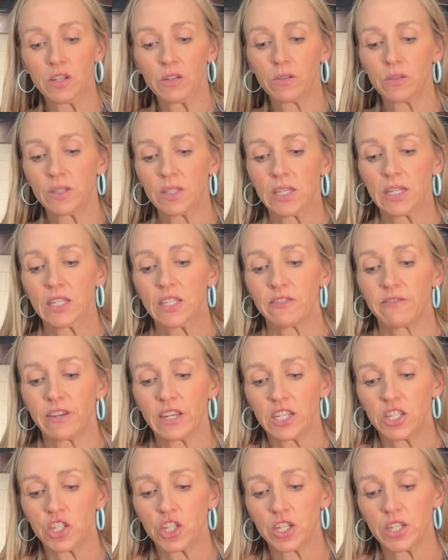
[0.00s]
use these
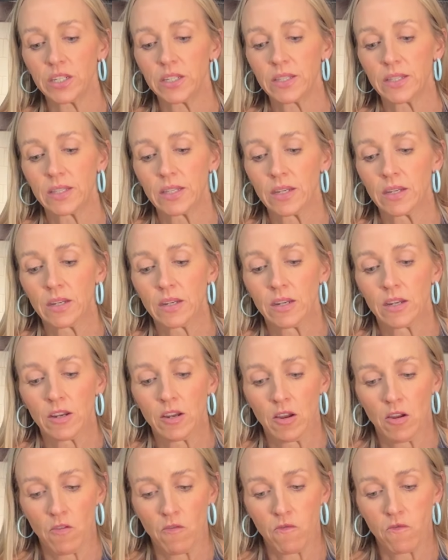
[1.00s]
veggies
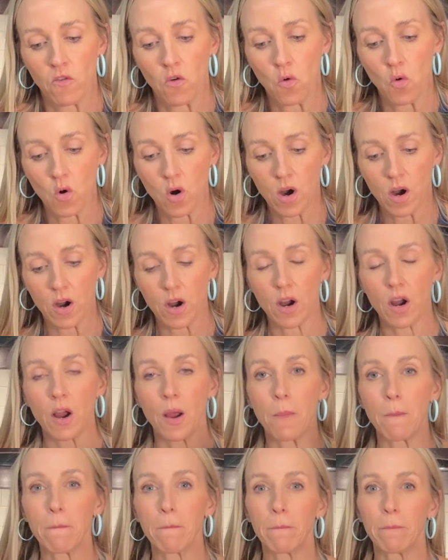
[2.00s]
for
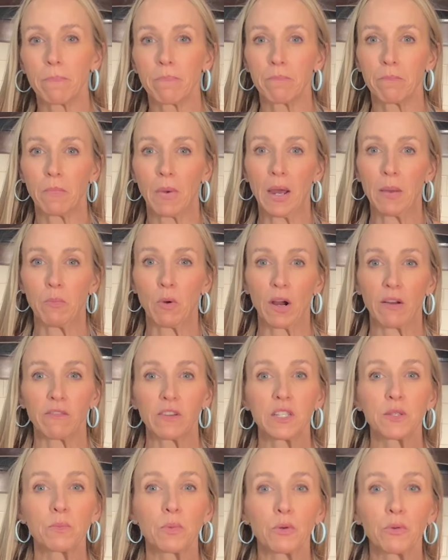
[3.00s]
my
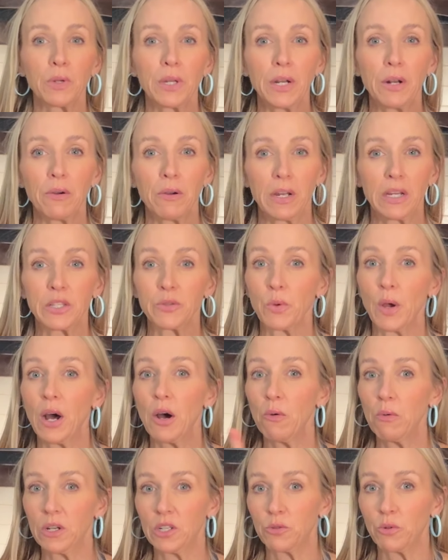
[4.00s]
breakfast burrito as well,
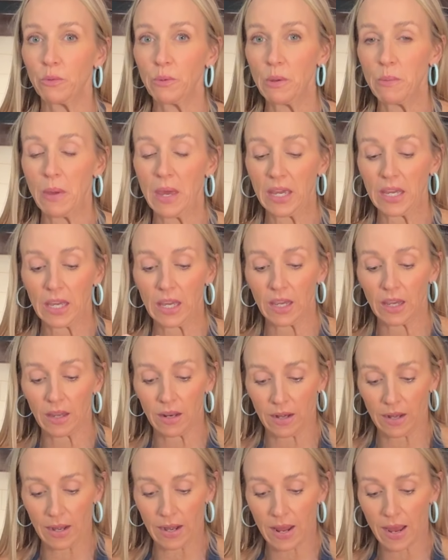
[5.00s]
which we'll be making
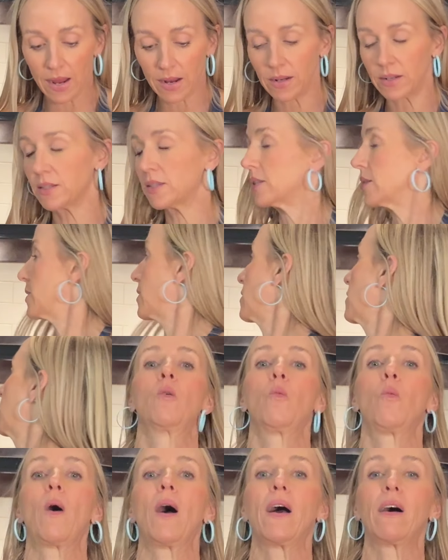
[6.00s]
next.
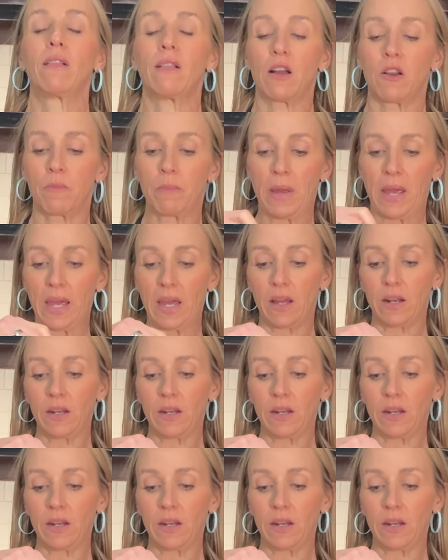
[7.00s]
While our pan